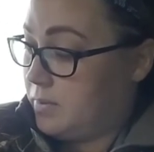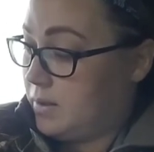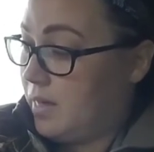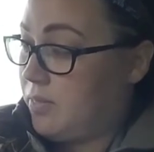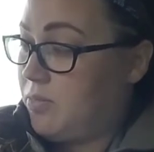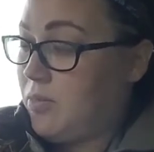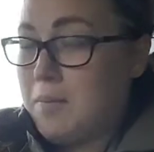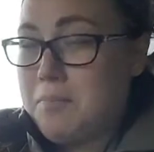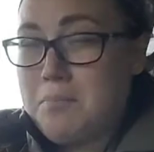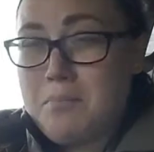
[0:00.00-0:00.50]
but I
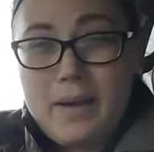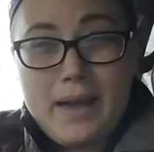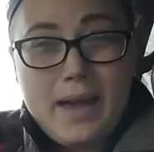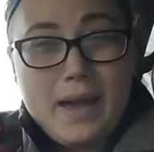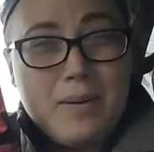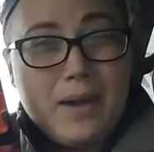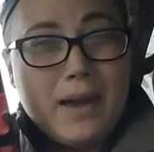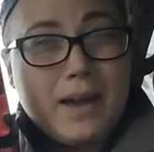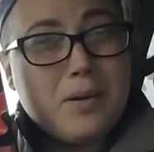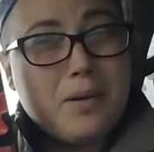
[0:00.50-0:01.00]
thought
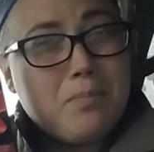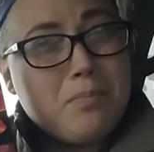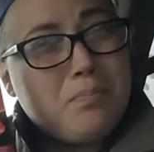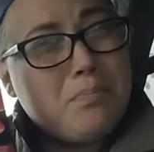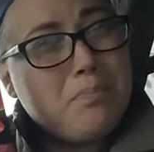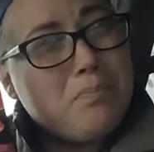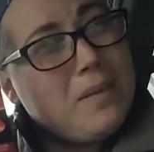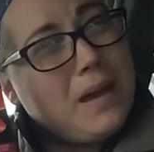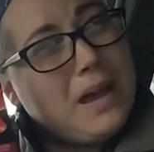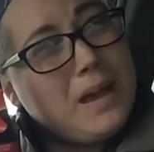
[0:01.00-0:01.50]
maybe I could
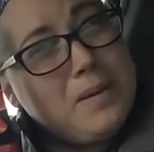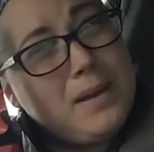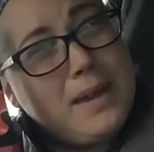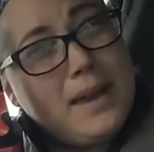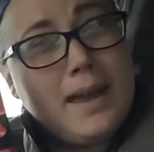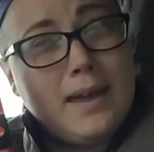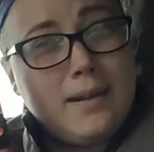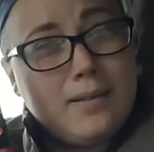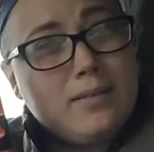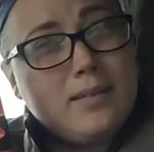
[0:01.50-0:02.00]
handle
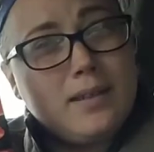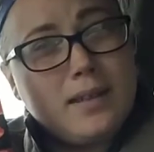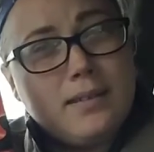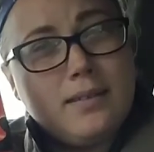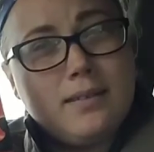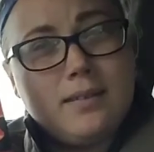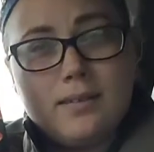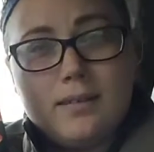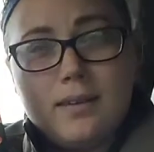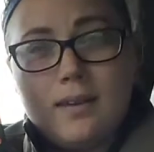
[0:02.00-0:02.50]
this.